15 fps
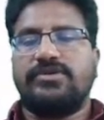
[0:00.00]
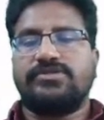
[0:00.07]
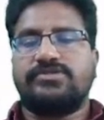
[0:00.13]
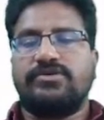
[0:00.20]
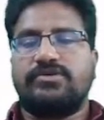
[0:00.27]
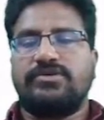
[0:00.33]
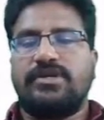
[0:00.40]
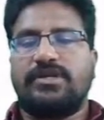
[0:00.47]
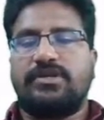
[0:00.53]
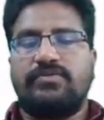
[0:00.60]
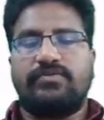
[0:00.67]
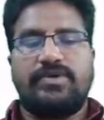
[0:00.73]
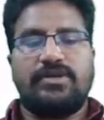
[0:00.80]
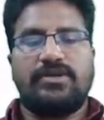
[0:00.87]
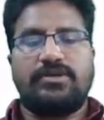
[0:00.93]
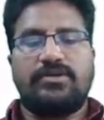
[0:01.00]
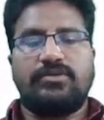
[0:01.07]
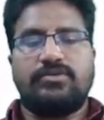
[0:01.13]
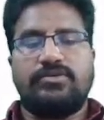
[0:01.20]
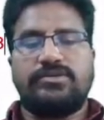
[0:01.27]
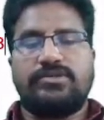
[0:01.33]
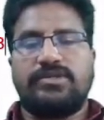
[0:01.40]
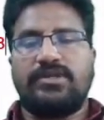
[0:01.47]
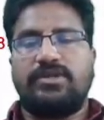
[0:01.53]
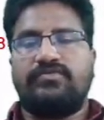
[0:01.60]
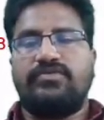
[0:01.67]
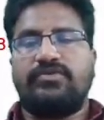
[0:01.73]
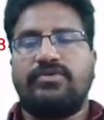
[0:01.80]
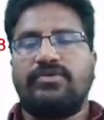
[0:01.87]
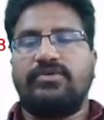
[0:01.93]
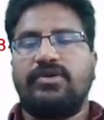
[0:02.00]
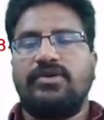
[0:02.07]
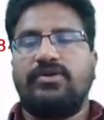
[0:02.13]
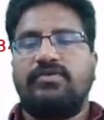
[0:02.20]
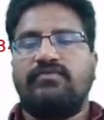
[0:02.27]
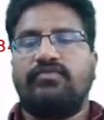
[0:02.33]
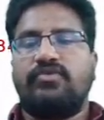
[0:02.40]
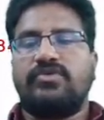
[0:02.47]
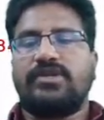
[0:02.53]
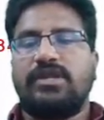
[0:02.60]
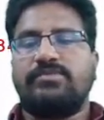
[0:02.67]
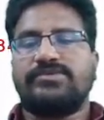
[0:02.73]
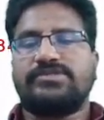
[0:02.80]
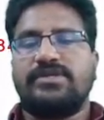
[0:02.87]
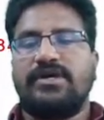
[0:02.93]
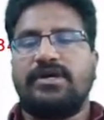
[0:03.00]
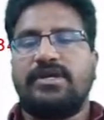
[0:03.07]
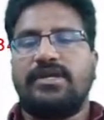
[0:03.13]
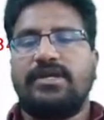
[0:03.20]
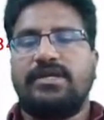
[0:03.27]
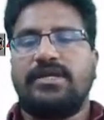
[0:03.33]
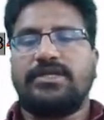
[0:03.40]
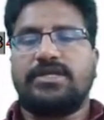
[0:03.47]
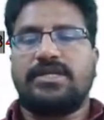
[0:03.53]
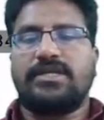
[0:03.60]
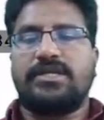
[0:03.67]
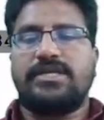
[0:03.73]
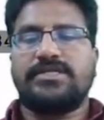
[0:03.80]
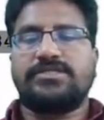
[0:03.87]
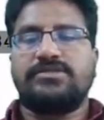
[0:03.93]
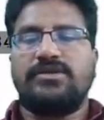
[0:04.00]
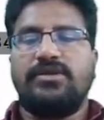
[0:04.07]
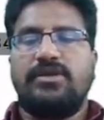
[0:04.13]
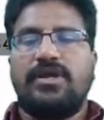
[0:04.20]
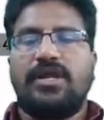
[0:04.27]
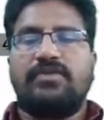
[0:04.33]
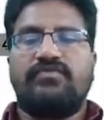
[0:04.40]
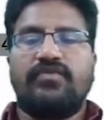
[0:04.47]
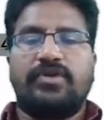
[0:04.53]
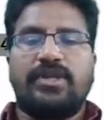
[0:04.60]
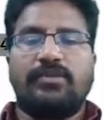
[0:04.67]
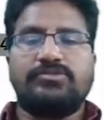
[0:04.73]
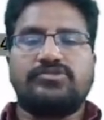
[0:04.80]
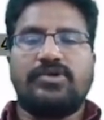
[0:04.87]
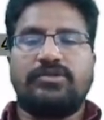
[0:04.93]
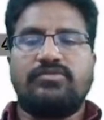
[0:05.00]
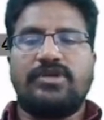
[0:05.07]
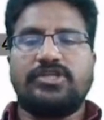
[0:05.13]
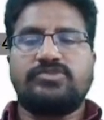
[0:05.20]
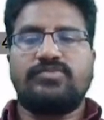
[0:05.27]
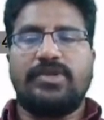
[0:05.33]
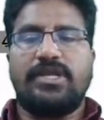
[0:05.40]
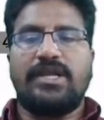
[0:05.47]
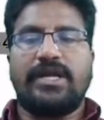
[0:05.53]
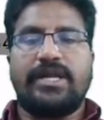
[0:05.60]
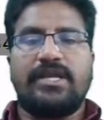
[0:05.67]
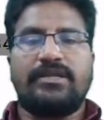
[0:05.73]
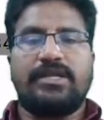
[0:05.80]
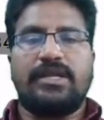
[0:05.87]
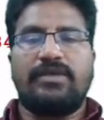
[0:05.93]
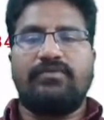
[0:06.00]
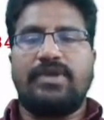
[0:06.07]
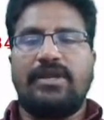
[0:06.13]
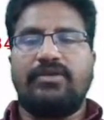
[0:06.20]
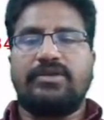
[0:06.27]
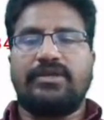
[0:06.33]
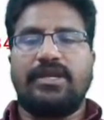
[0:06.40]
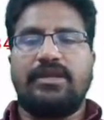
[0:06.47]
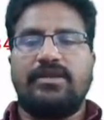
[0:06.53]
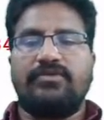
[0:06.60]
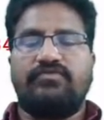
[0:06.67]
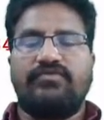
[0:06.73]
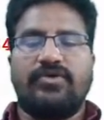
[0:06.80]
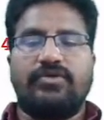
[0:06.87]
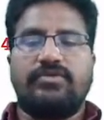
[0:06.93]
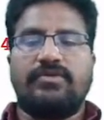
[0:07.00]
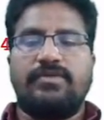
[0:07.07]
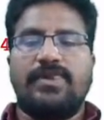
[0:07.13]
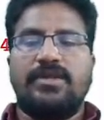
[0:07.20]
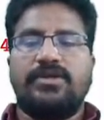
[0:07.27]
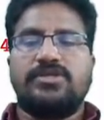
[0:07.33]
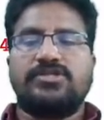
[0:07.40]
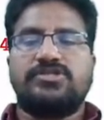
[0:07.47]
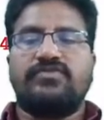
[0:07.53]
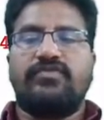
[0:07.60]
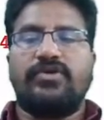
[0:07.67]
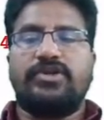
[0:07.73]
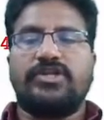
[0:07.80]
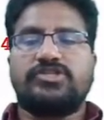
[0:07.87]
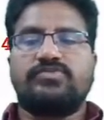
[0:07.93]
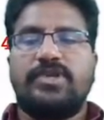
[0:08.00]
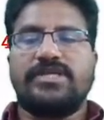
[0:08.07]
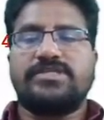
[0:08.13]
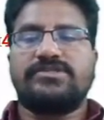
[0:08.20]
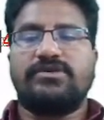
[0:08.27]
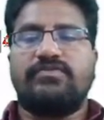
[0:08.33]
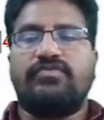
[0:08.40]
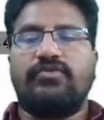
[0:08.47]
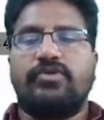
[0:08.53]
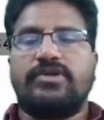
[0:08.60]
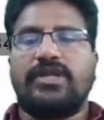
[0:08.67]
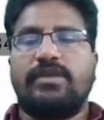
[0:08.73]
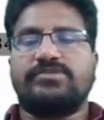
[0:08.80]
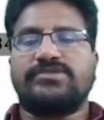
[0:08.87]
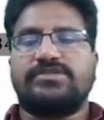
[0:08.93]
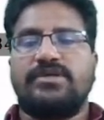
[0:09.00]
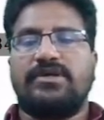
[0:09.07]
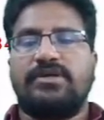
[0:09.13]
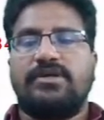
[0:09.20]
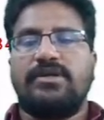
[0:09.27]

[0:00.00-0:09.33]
So that 1, 2, 3, 4. 4 times it iterates. And 4 times what will display? Current I value k. 4. So 4 displays 4 times.